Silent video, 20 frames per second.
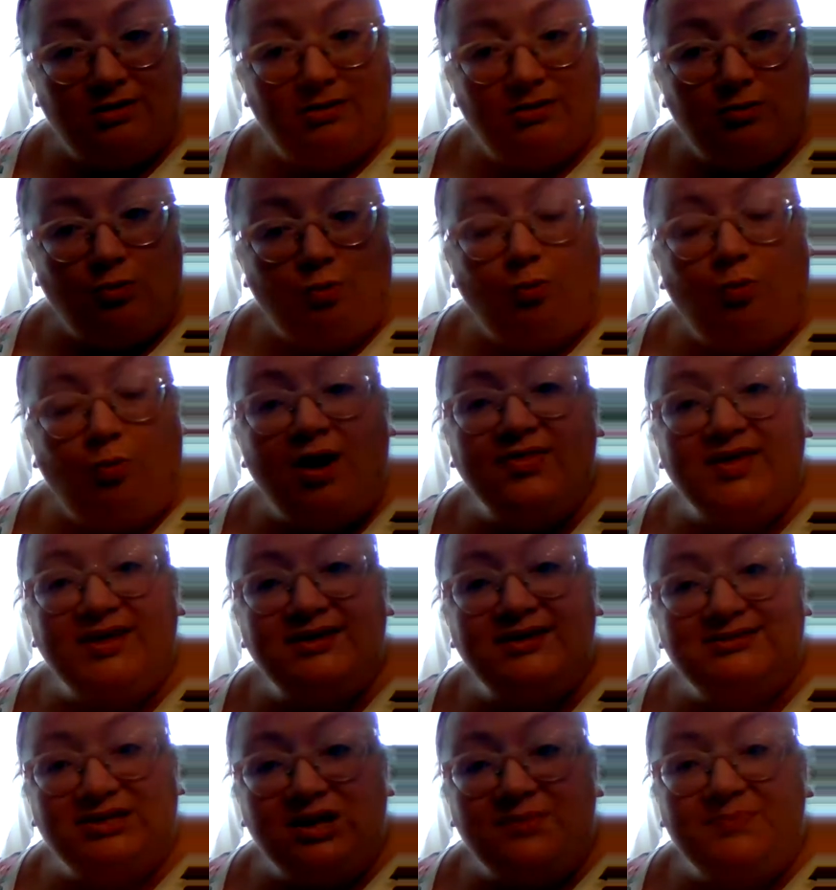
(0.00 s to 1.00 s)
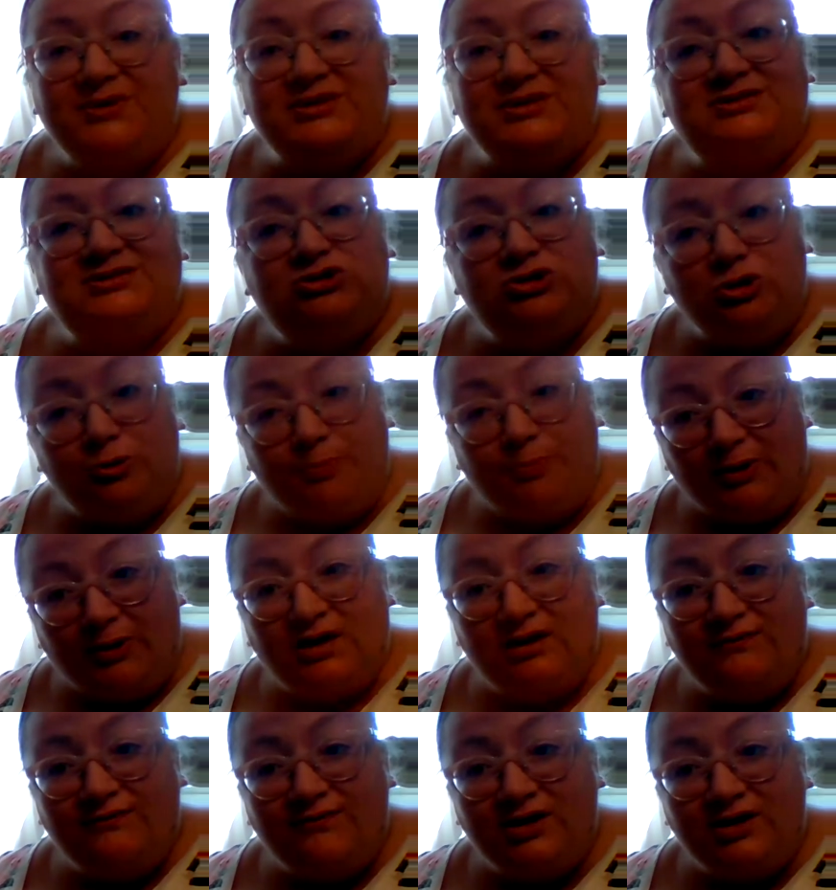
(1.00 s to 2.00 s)
One that's going to be super
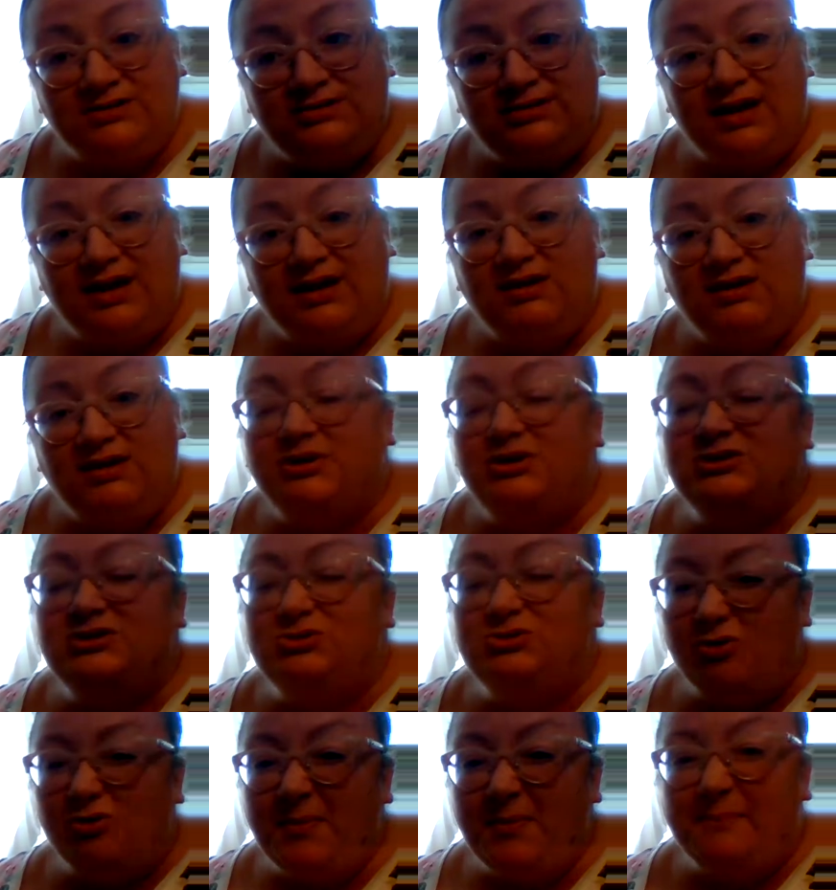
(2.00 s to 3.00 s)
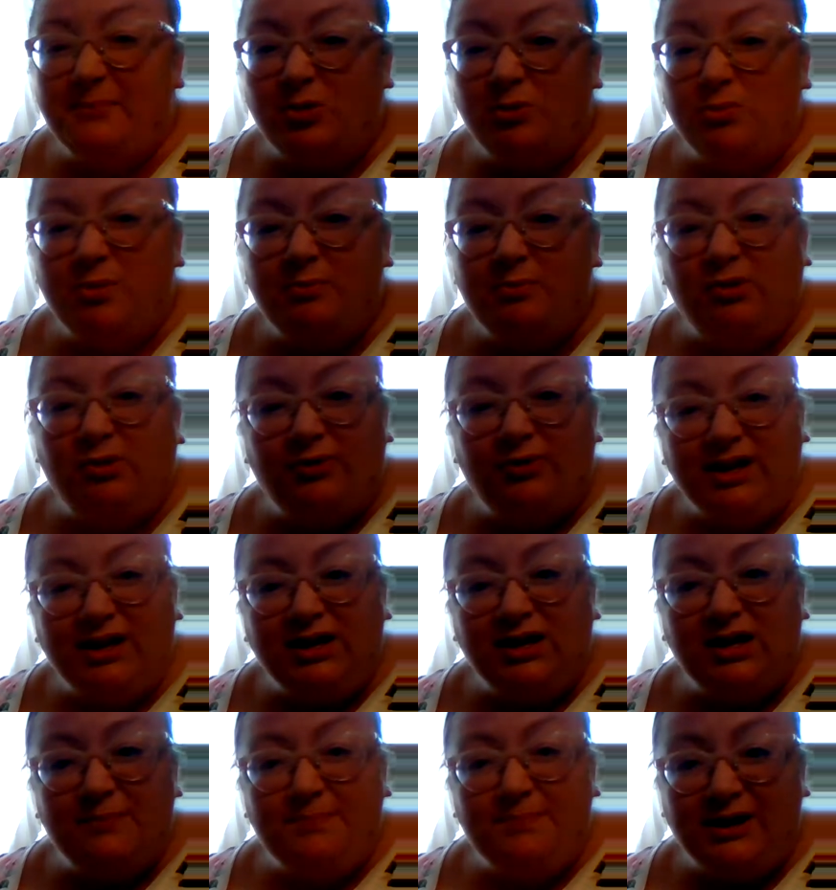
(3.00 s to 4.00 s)
convincing. Because remember, when we're writing
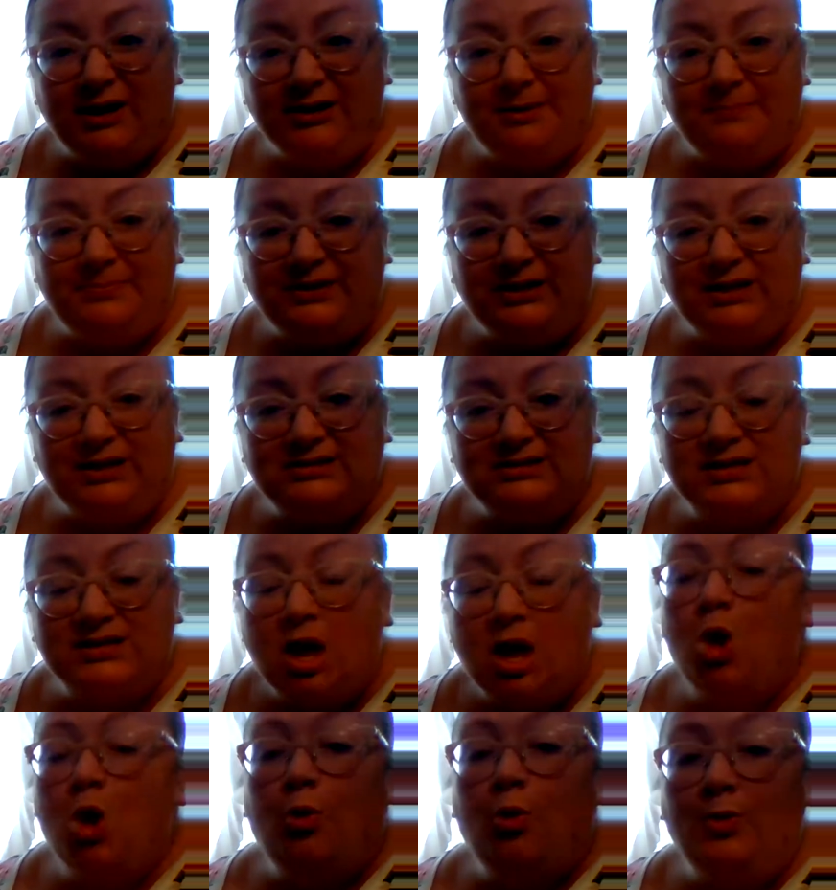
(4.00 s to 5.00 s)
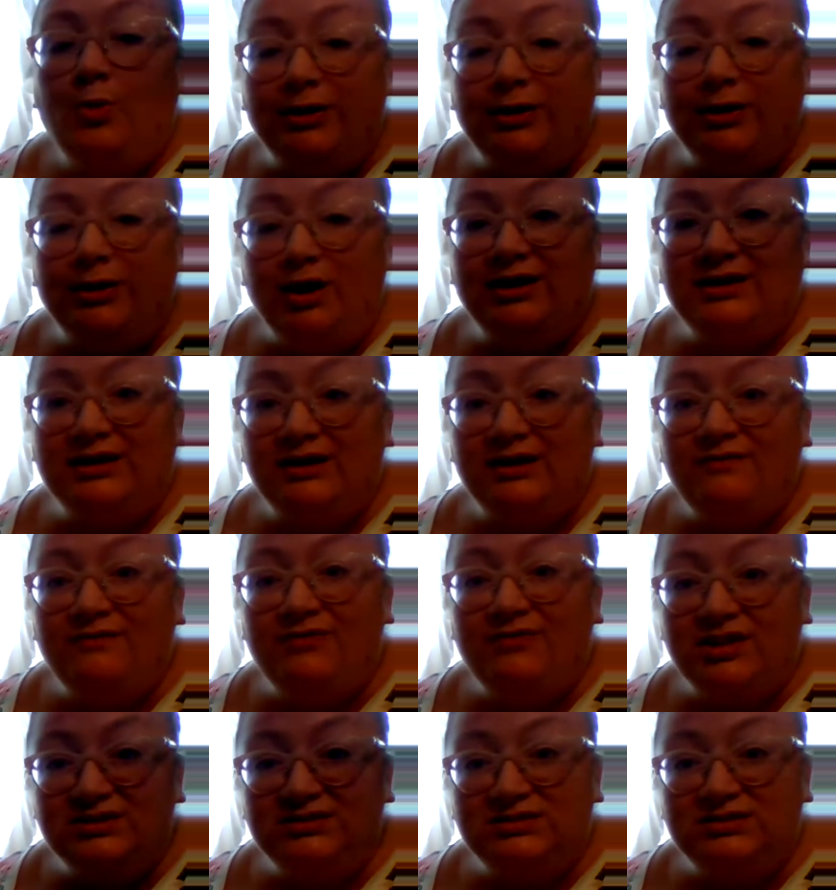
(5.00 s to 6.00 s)
an opinion piece, we want to
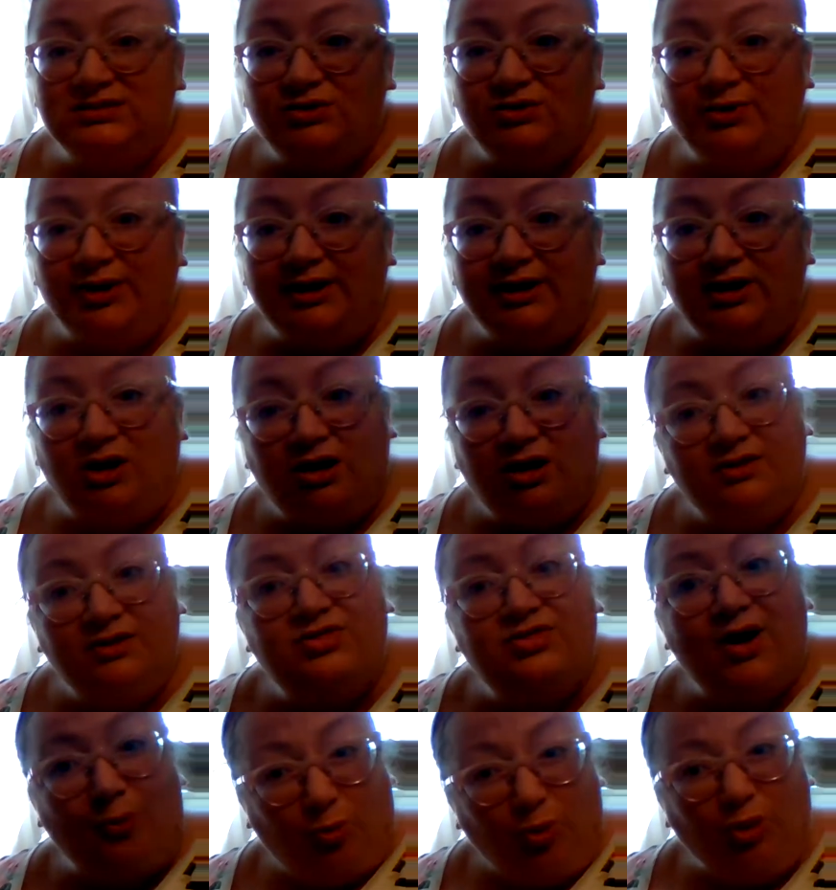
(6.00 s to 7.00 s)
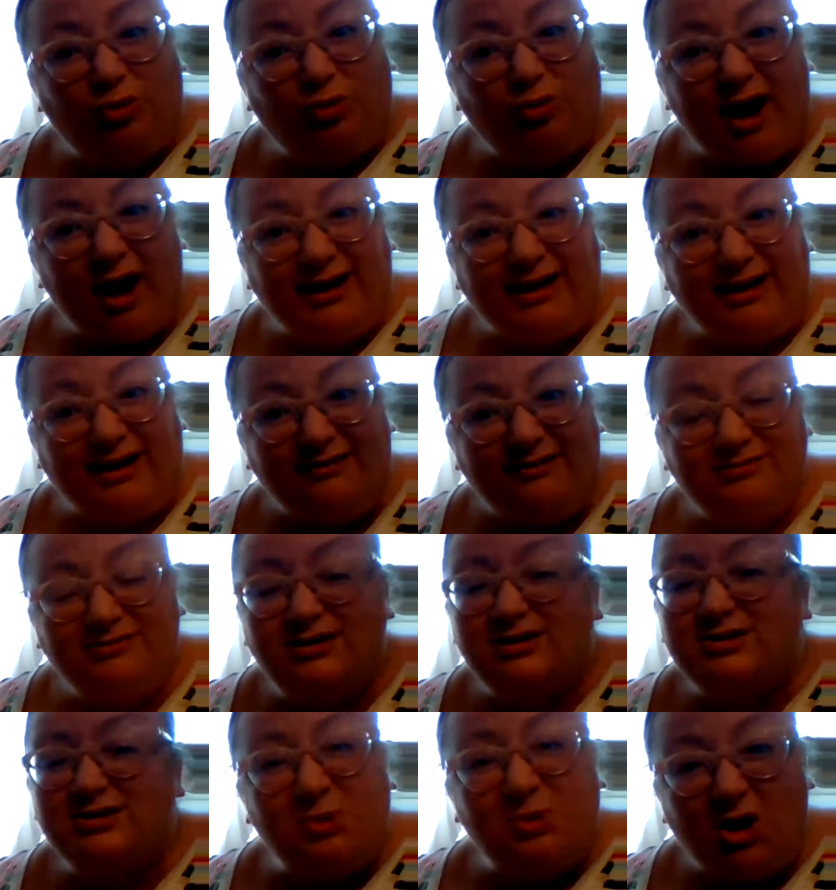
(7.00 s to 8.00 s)
convince the reader that we're right,
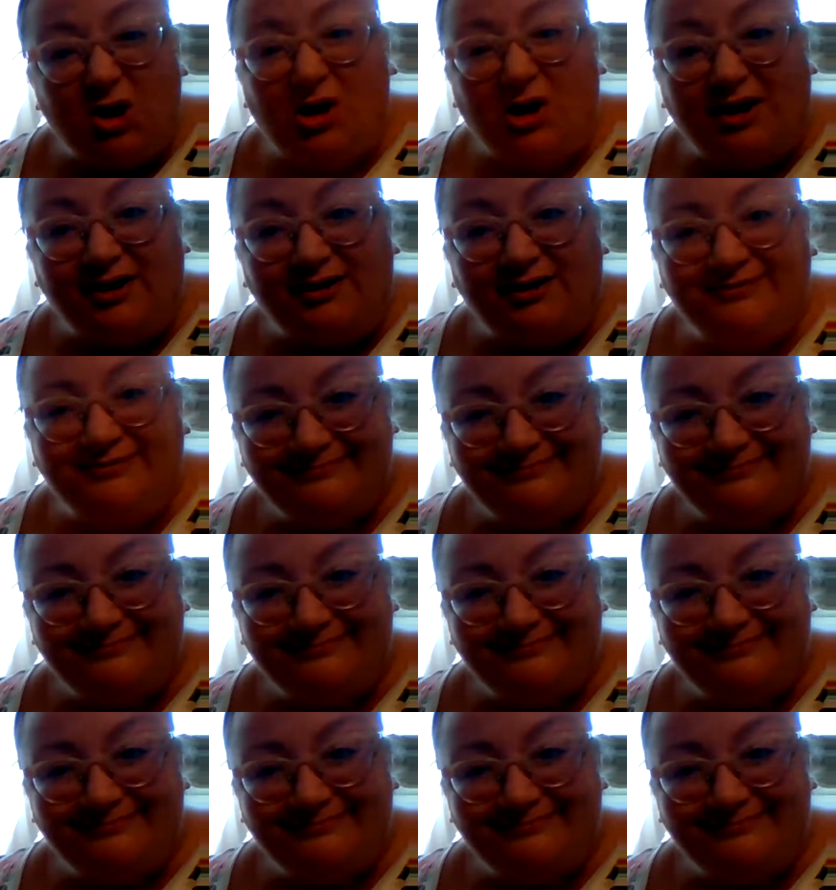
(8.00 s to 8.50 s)
because we are.